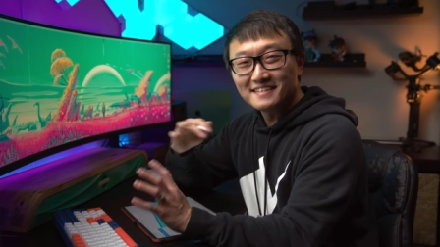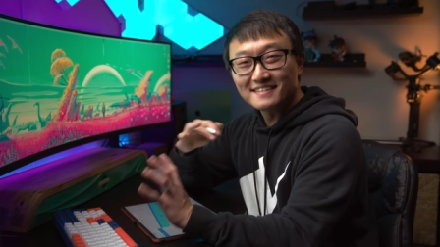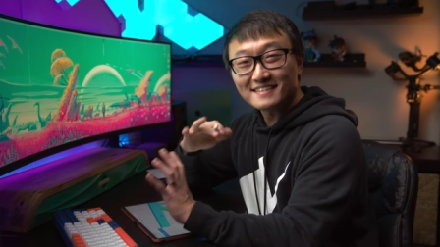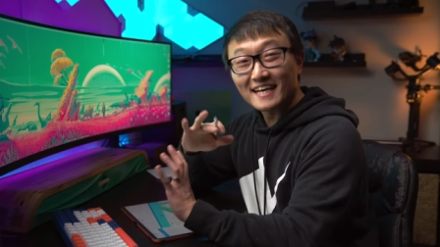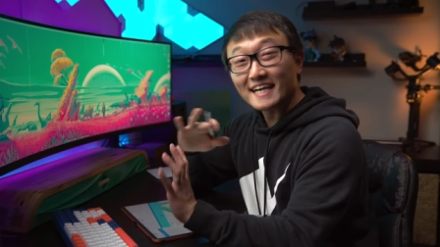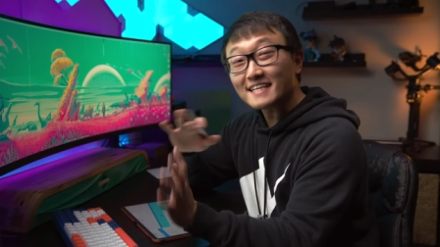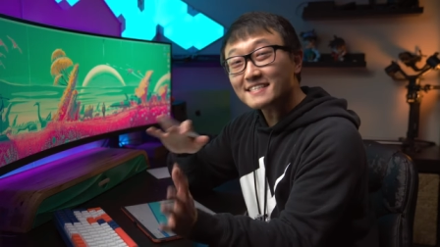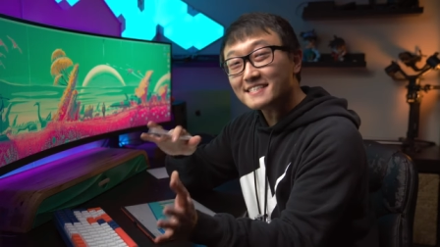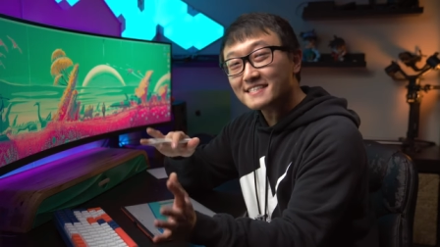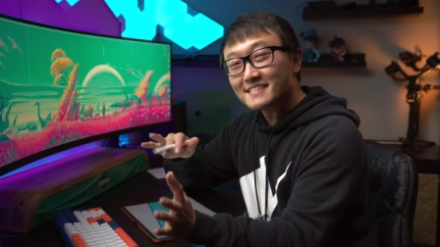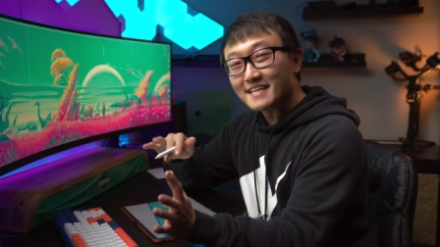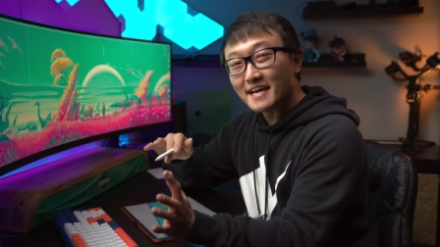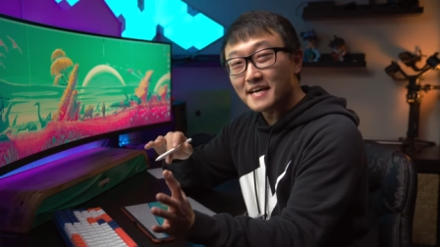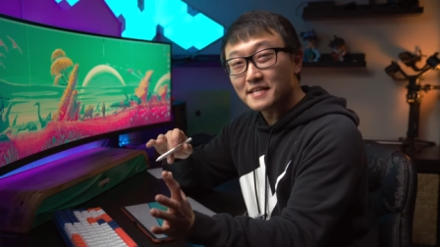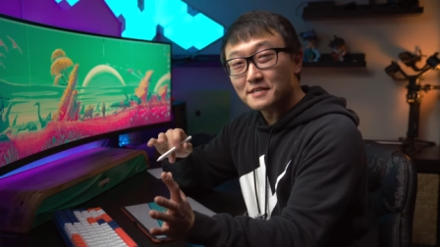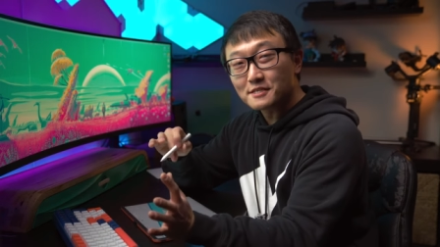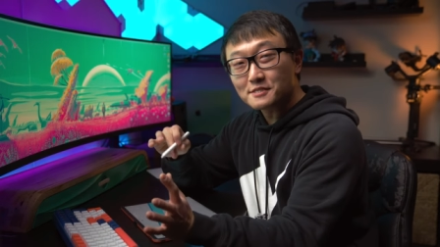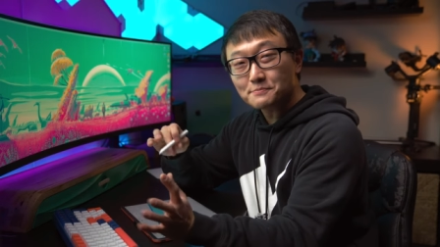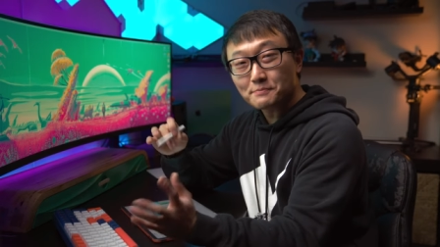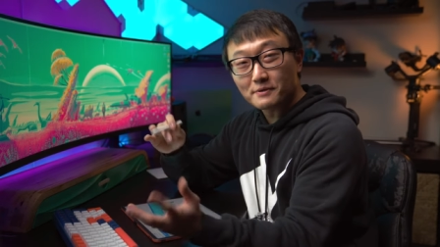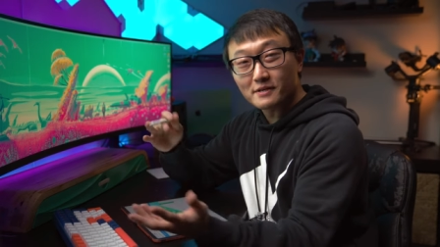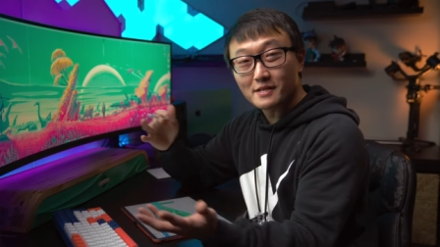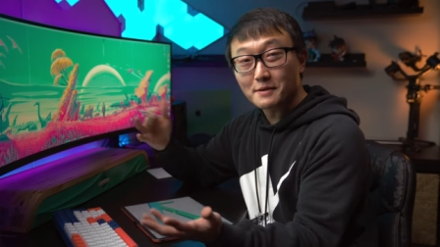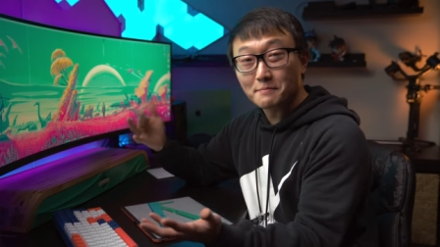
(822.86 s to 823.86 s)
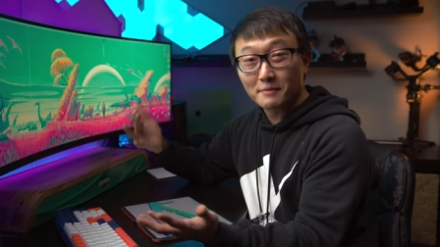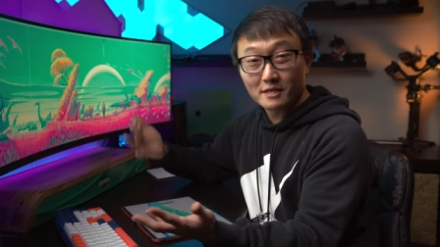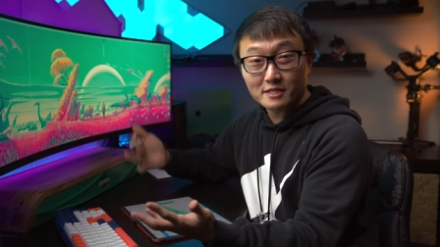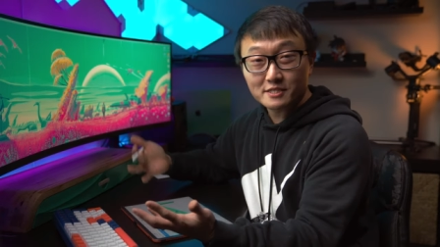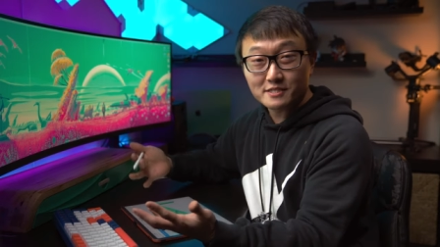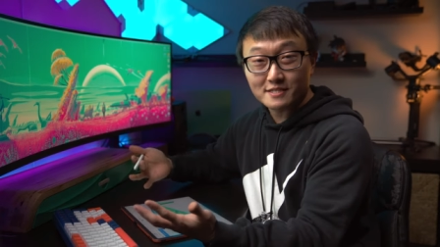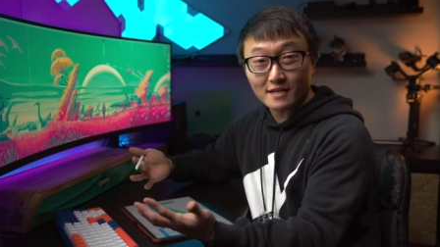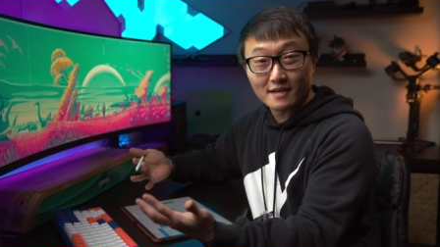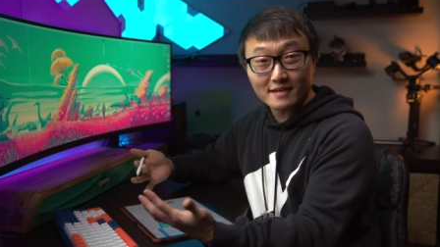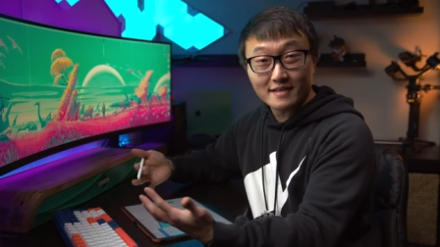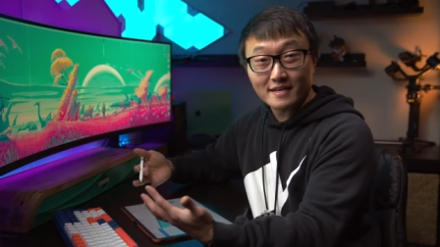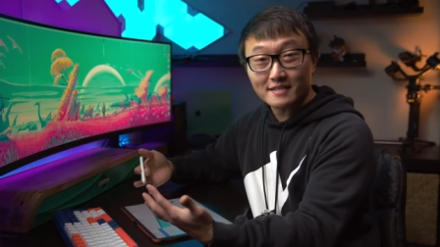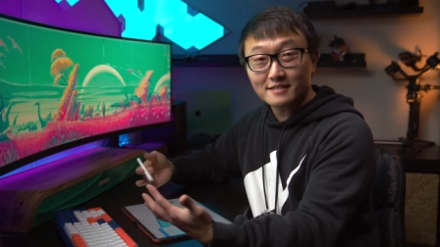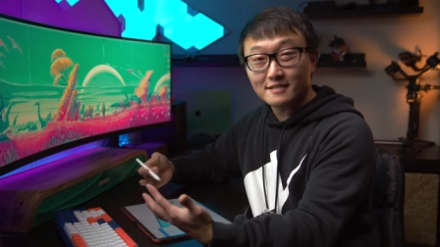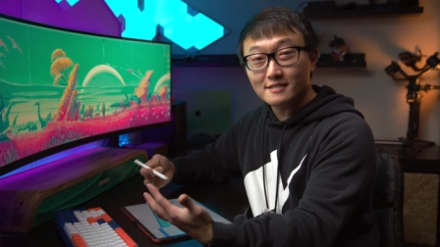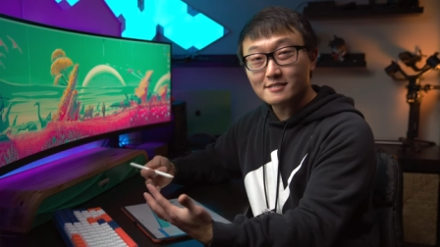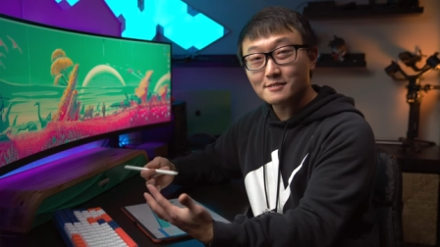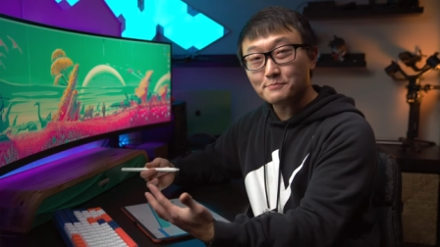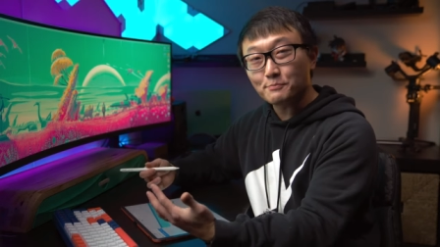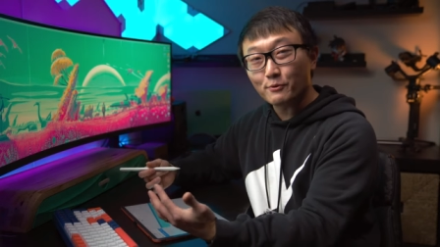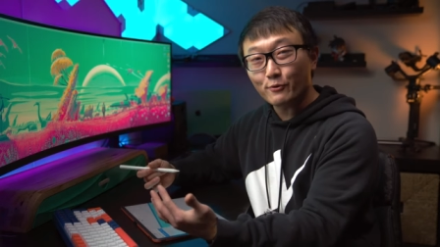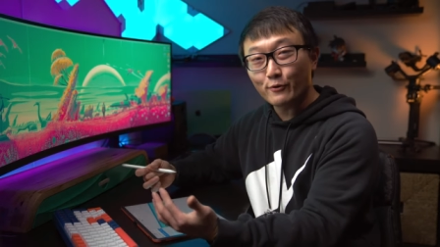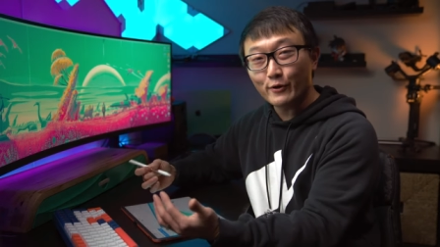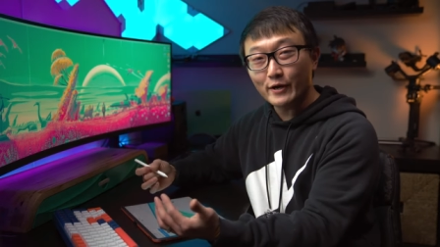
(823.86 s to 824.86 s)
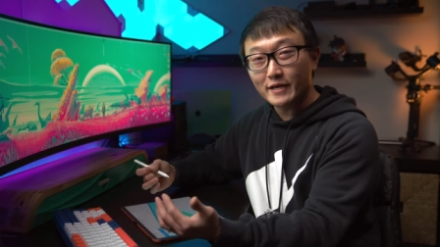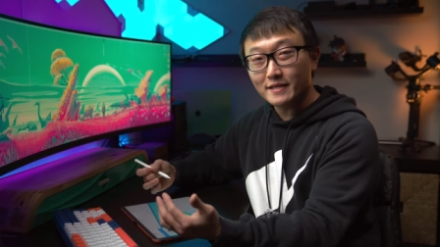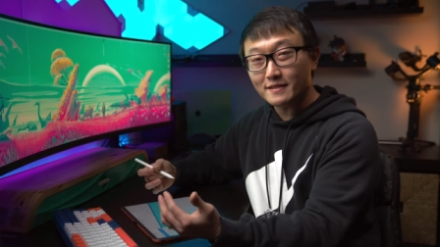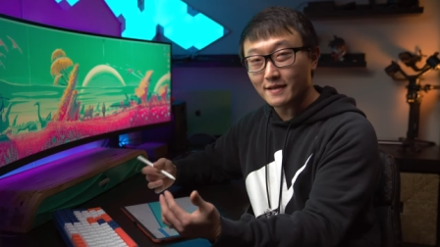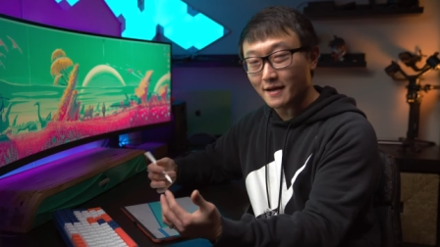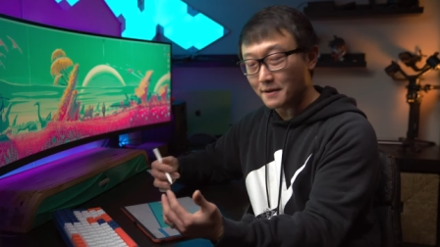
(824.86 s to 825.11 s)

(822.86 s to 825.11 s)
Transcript: the nightstand is pretty much done at this point.